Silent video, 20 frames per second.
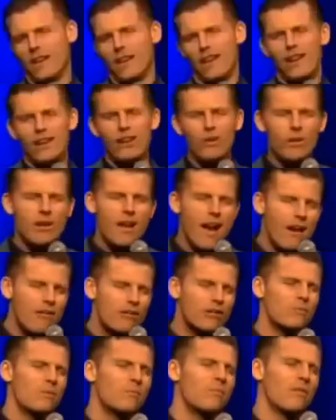And I know what
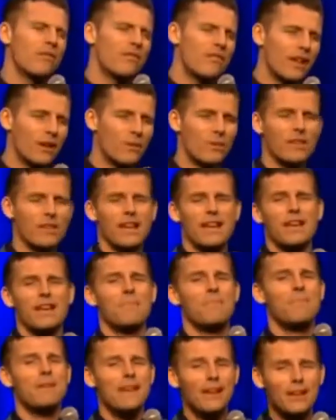Irish people think when they
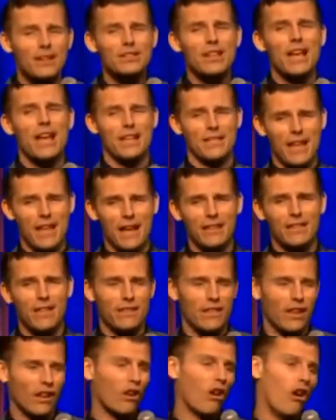hear me saying that.
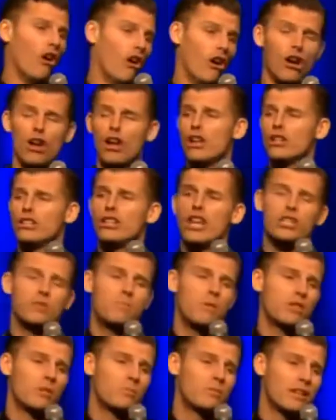They think, oh,
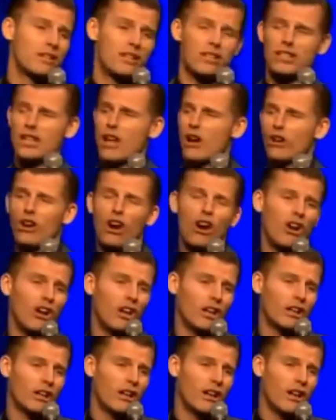Des Bishop thinks he's an
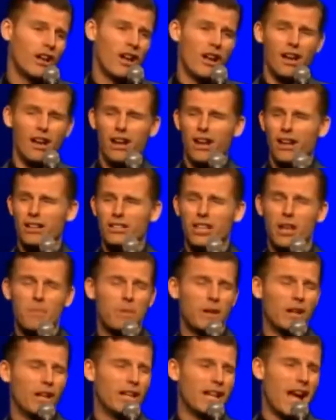alcoholic.
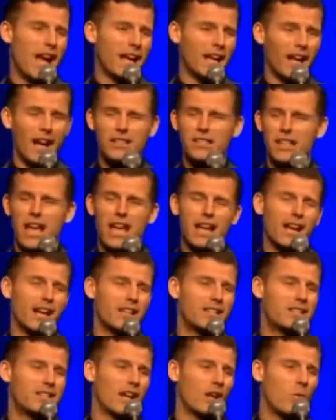Typical Yank. I'd say he
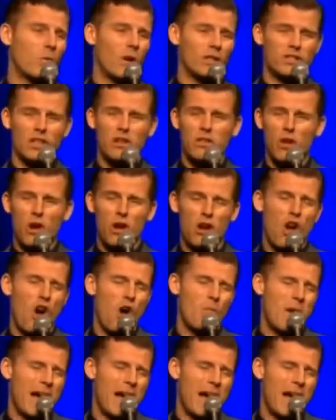got sick once and thought, oh